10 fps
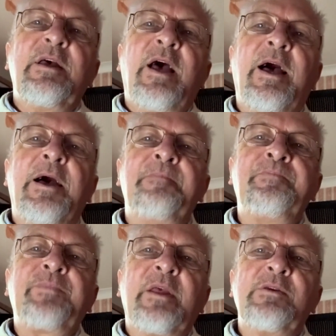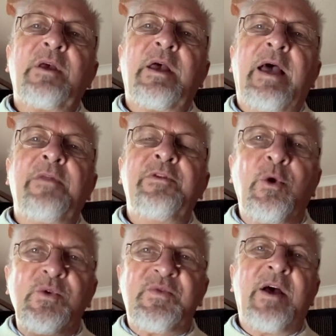And
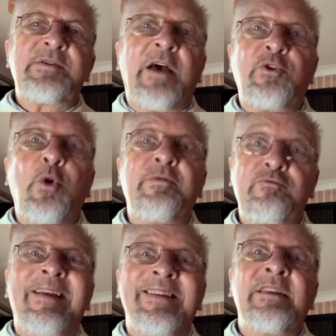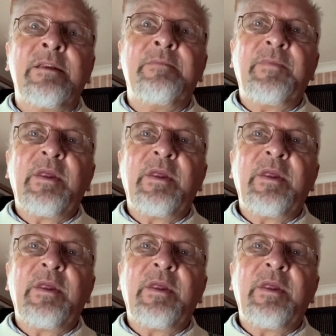those files aren't overwritten